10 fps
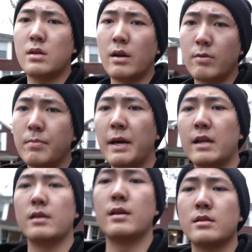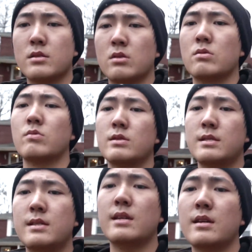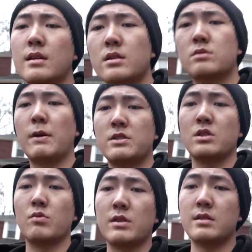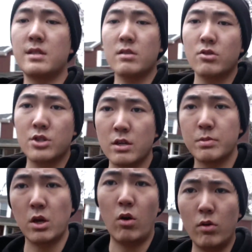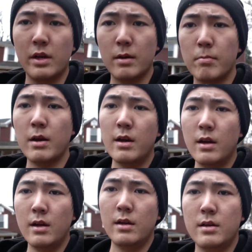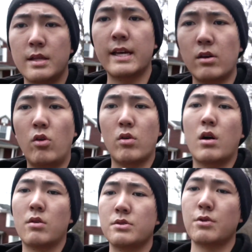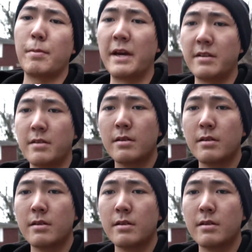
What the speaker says: got repainted and certain ones didn't, especially when the dealership told him that the whole car was repainted.